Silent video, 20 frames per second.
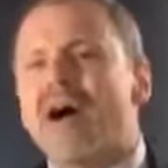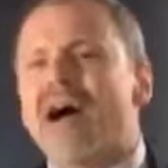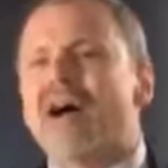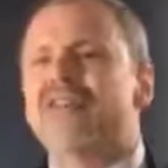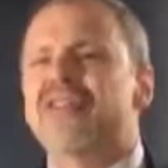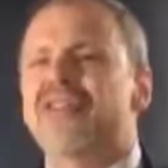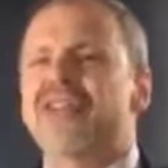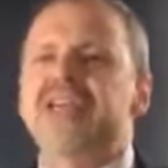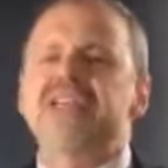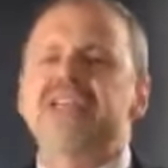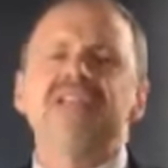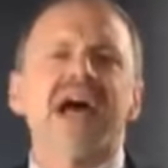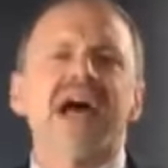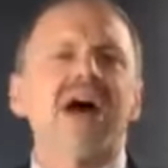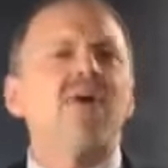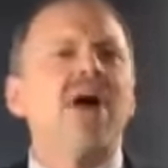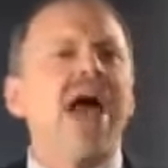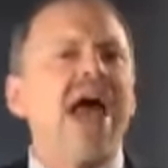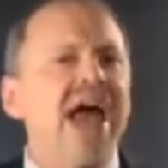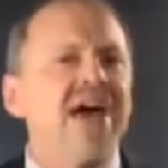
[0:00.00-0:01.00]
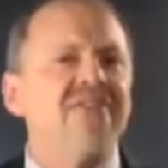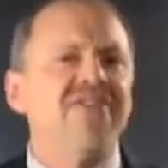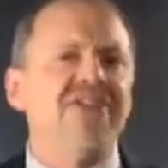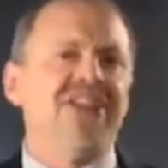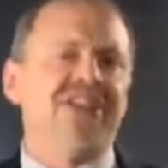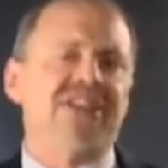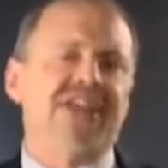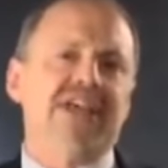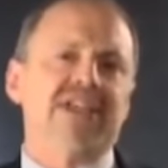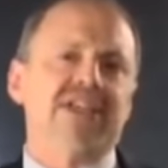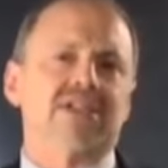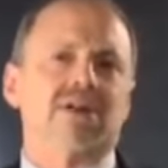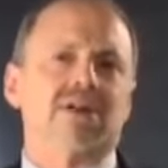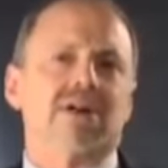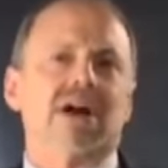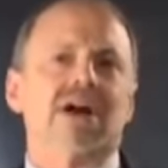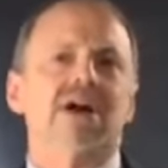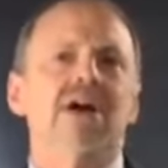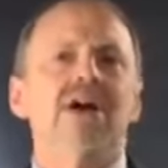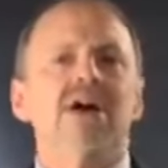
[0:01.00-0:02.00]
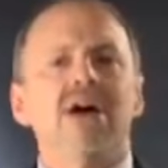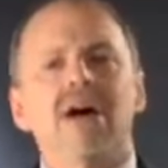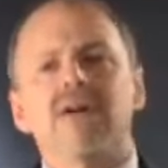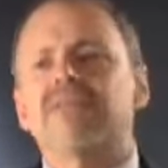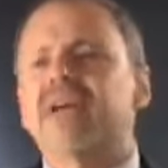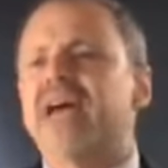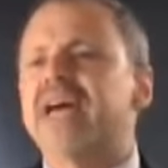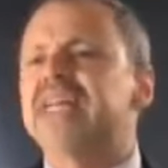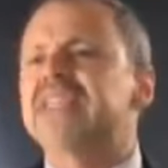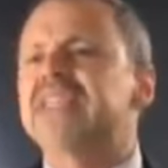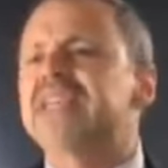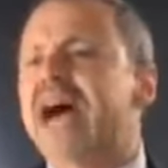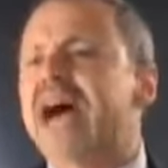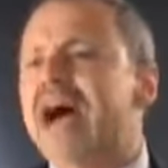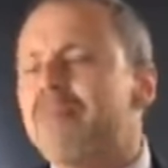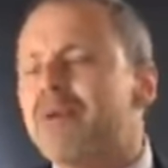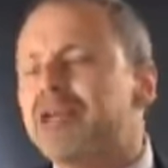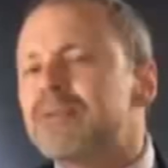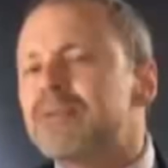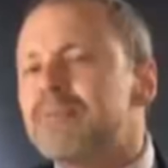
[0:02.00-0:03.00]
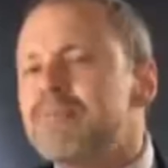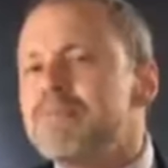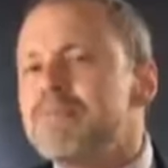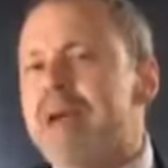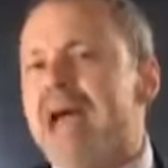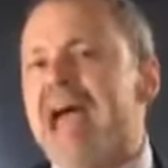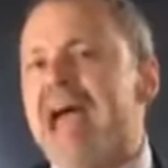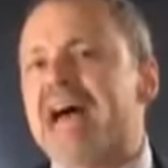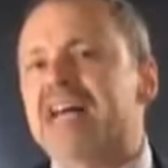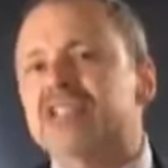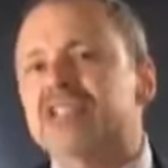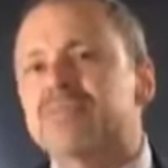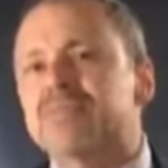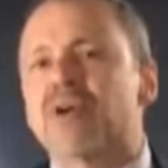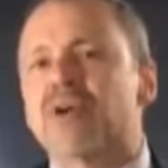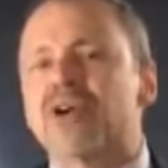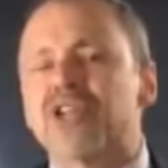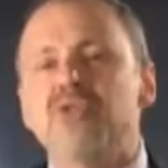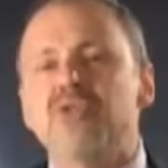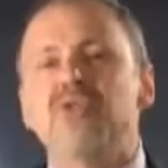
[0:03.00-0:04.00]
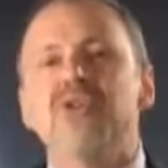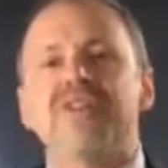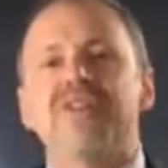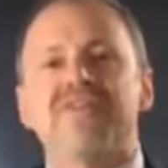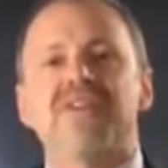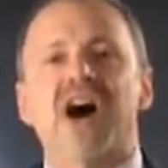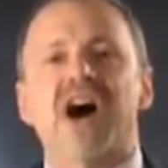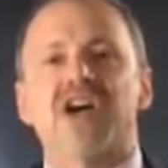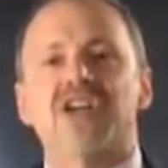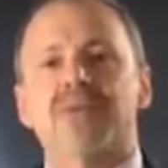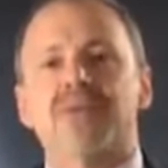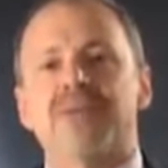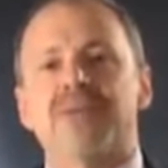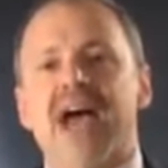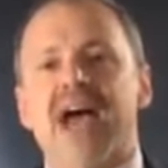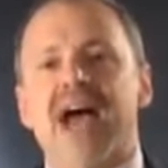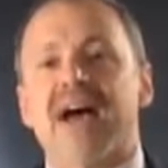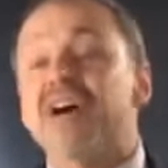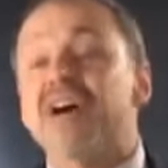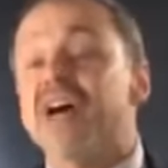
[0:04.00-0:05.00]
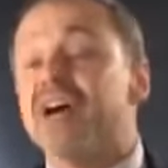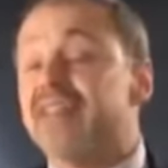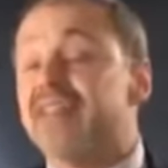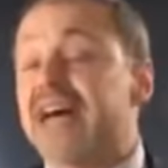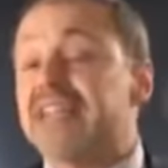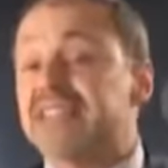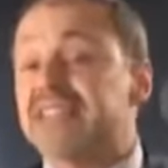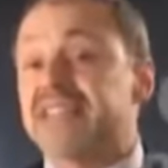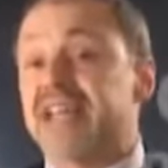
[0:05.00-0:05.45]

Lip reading: how heavy things are, okay? It's how much mass per unit volume you have. That's